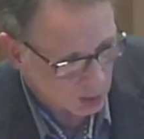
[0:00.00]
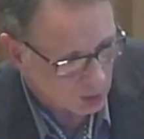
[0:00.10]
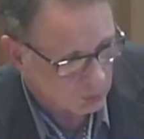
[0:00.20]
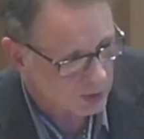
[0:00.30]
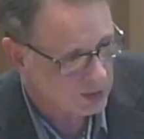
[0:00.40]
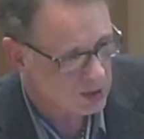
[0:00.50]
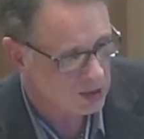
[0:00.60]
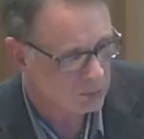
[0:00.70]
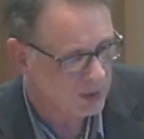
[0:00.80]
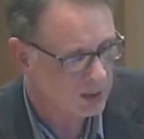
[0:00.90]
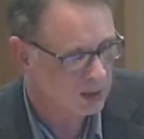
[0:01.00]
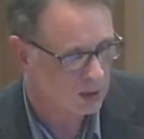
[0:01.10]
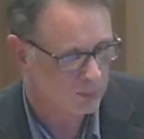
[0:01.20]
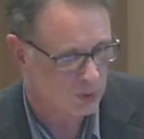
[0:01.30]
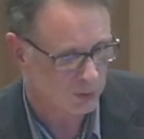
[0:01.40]
What does it mean in
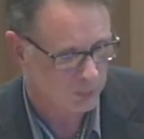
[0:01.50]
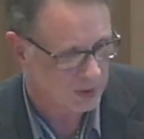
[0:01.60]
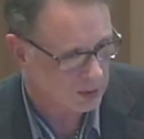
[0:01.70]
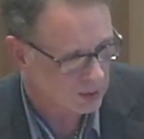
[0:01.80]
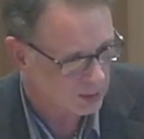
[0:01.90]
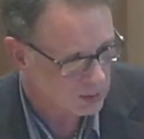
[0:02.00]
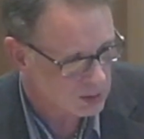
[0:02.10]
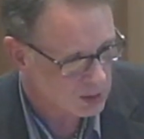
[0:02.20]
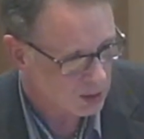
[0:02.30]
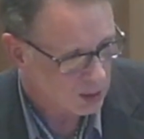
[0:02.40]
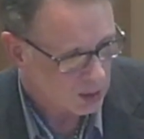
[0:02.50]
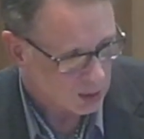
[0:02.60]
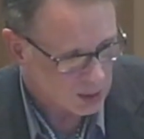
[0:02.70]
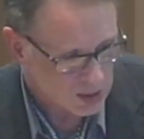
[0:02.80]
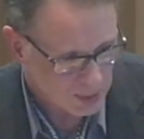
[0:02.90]
terms of penetrance?
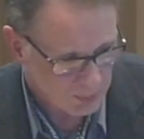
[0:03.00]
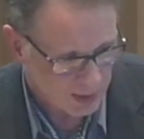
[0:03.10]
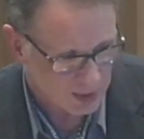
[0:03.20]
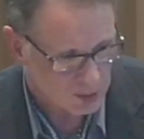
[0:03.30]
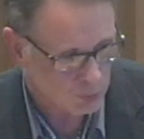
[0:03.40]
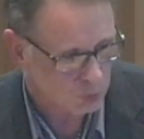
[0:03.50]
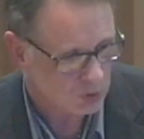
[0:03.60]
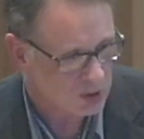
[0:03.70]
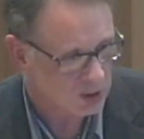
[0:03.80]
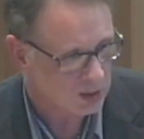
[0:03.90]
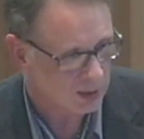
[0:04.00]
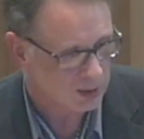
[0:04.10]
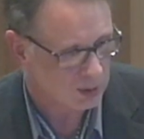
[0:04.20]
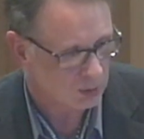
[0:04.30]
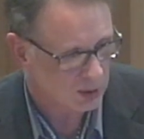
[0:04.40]
It separates mutants in
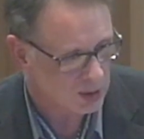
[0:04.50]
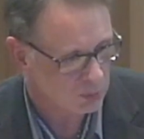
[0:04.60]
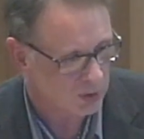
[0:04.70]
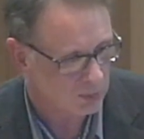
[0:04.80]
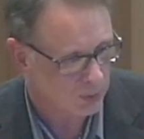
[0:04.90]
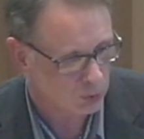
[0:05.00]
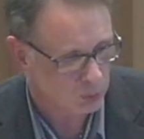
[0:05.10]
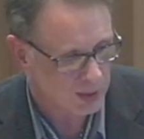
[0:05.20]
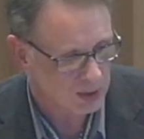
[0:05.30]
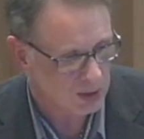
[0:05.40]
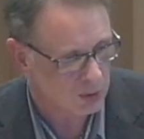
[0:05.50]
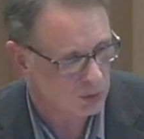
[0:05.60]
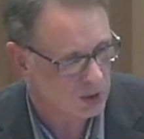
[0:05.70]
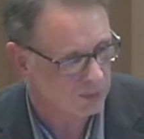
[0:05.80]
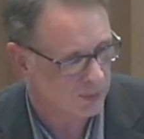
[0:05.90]
categories with about 20
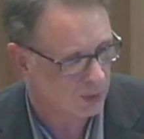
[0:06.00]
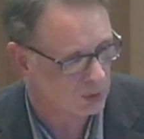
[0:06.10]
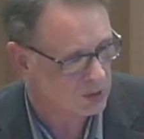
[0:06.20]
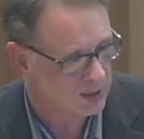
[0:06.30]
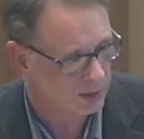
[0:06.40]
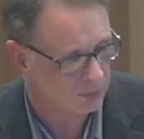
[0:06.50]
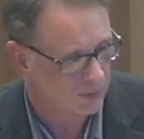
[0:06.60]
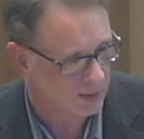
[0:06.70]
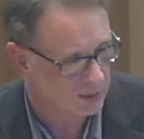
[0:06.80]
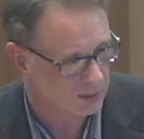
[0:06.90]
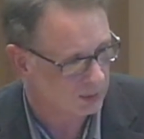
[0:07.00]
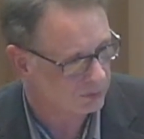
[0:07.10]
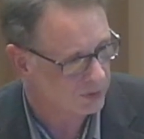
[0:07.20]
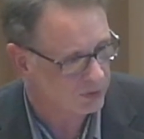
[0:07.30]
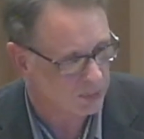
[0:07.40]
years difference at
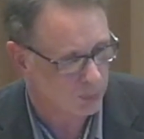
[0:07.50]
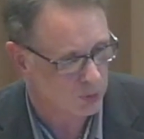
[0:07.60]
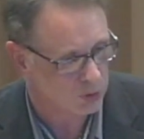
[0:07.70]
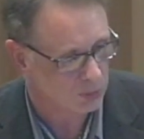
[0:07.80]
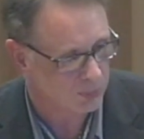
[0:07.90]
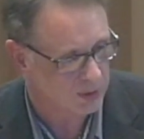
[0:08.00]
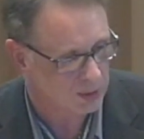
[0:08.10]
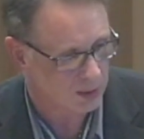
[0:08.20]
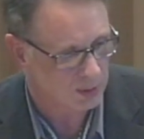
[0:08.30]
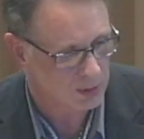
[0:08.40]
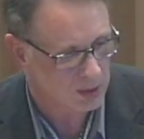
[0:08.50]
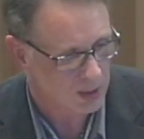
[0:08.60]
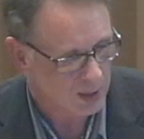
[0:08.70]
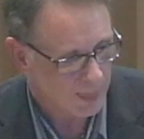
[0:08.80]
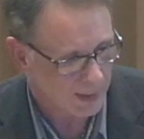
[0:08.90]
50% penetrance
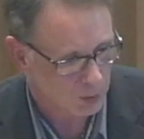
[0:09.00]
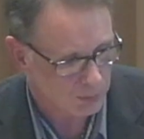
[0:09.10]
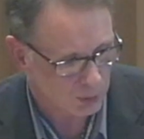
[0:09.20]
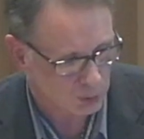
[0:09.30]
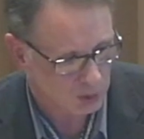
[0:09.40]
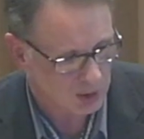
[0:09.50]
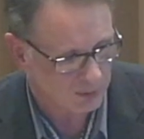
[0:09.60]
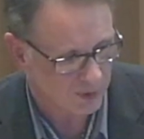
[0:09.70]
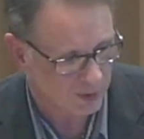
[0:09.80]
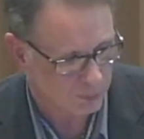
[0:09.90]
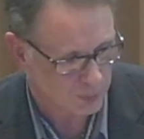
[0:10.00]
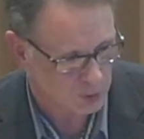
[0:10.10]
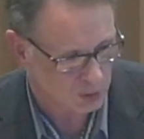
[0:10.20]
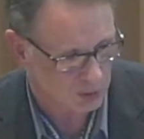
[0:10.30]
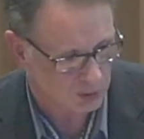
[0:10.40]
and about
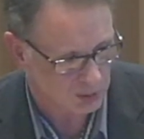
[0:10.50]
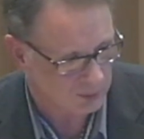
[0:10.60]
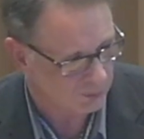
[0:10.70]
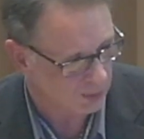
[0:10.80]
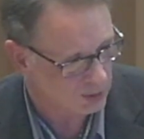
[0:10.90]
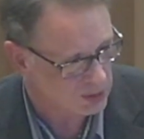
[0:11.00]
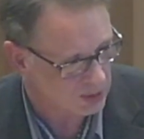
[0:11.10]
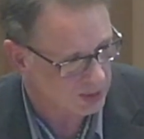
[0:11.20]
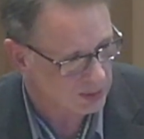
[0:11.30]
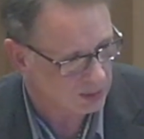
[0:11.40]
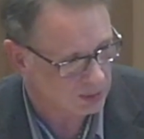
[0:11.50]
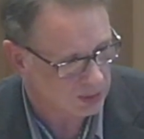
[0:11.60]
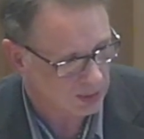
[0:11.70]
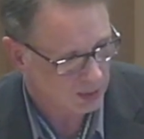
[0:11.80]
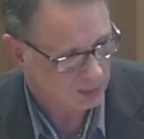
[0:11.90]
35% difference in
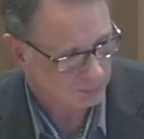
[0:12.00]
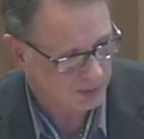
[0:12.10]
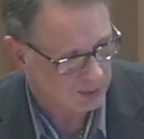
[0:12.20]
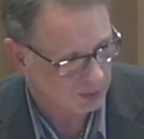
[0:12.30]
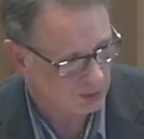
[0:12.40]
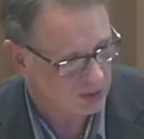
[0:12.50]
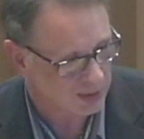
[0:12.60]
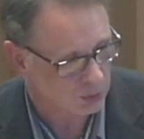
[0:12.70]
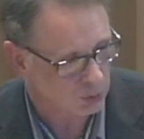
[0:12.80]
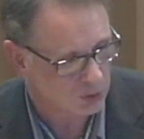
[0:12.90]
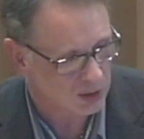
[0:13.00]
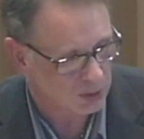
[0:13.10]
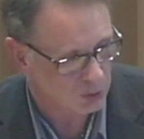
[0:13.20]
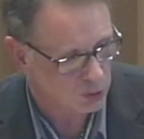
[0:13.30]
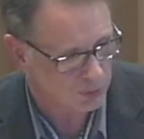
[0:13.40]
the penetrance at 30
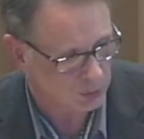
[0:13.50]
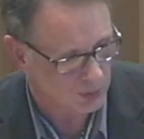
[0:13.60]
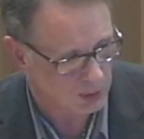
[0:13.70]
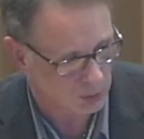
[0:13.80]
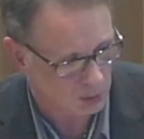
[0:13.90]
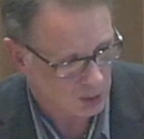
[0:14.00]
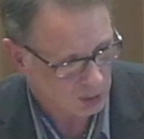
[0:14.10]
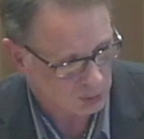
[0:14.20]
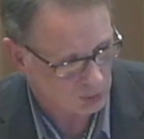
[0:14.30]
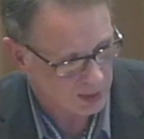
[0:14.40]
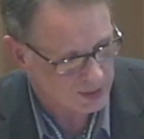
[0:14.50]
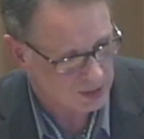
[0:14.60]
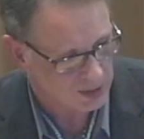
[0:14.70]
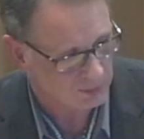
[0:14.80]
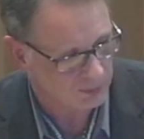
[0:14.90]
years between the less
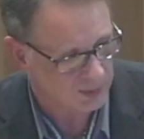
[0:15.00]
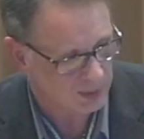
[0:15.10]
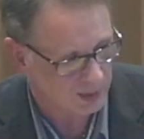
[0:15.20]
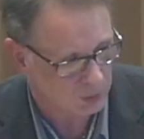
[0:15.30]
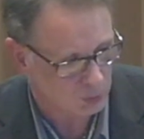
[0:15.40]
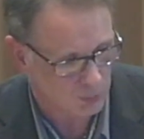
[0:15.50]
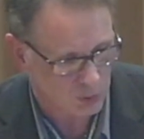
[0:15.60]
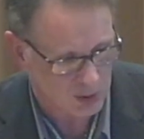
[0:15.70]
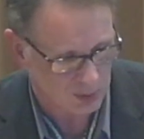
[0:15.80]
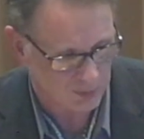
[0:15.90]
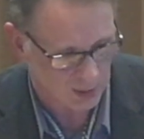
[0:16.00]
severe and the most severe